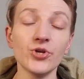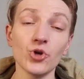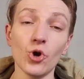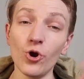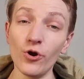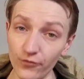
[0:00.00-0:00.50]

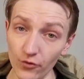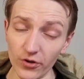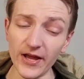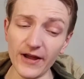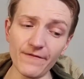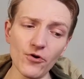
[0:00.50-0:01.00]
overall,
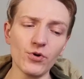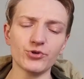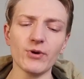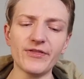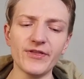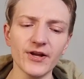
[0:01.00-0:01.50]
therefore, what do I
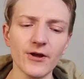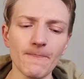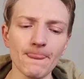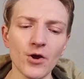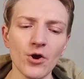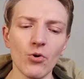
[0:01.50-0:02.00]
think?
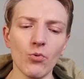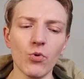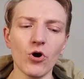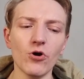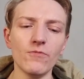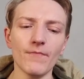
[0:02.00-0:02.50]

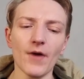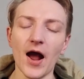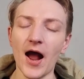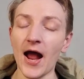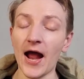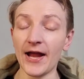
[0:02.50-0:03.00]
Well,
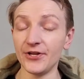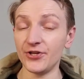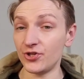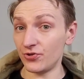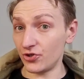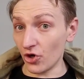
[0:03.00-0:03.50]
I
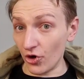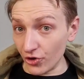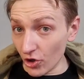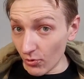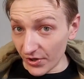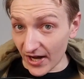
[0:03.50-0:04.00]
don't know what
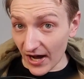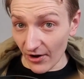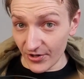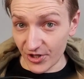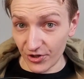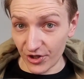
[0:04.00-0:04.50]
the car is going
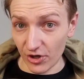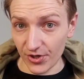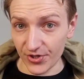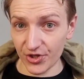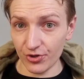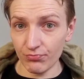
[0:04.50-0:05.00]
to cost.
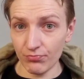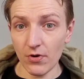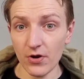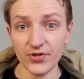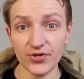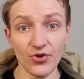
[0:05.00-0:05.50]

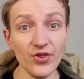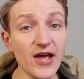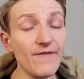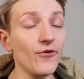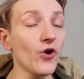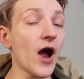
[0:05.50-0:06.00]
So
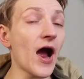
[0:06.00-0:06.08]
therefore, I